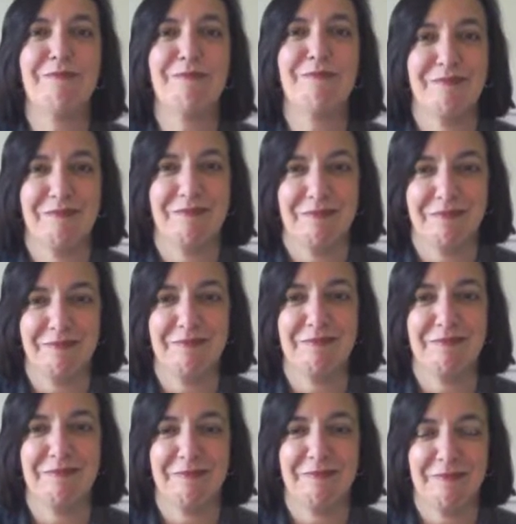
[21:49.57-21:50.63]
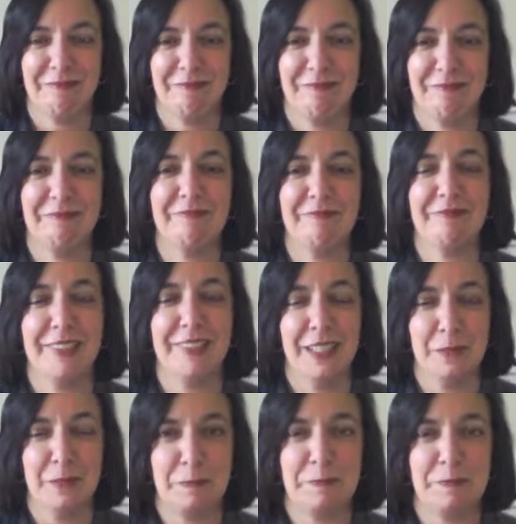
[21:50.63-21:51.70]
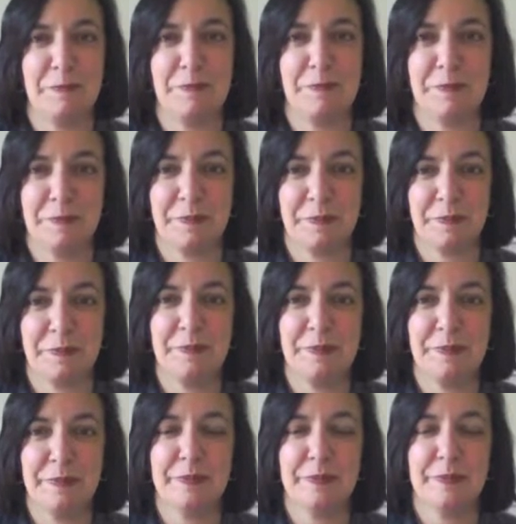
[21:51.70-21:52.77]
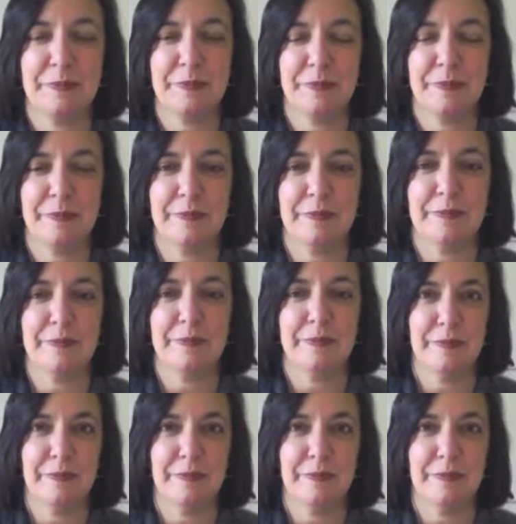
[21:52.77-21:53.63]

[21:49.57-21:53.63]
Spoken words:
No words are spoken by the person on screen.